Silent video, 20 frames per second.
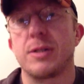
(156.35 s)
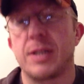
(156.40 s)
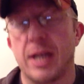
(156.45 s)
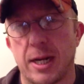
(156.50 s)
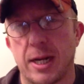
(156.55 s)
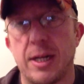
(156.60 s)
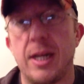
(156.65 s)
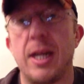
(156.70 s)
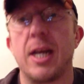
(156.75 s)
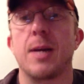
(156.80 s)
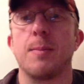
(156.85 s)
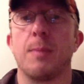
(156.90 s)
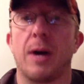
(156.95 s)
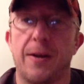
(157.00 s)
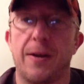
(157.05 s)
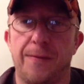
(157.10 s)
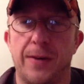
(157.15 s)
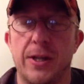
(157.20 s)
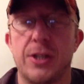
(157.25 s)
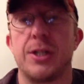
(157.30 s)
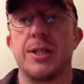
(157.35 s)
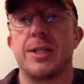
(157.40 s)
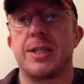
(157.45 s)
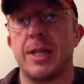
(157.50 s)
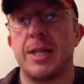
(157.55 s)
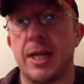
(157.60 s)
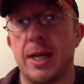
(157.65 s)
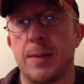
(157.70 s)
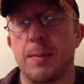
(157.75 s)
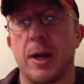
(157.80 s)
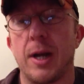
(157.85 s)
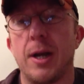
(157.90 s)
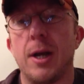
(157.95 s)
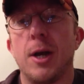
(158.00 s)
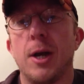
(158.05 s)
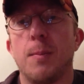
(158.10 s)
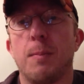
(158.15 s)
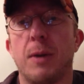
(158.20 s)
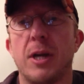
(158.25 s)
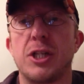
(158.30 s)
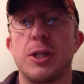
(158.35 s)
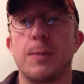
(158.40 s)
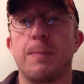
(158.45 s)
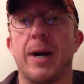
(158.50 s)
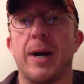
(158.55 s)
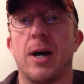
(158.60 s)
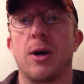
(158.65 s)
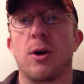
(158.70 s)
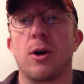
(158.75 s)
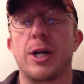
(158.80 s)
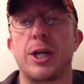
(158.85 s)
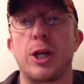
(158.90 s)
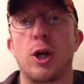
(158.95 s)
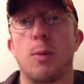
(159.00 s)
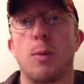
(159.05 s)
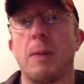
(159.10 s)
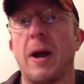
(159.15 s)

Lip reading: technique and my efficiency and my punching power,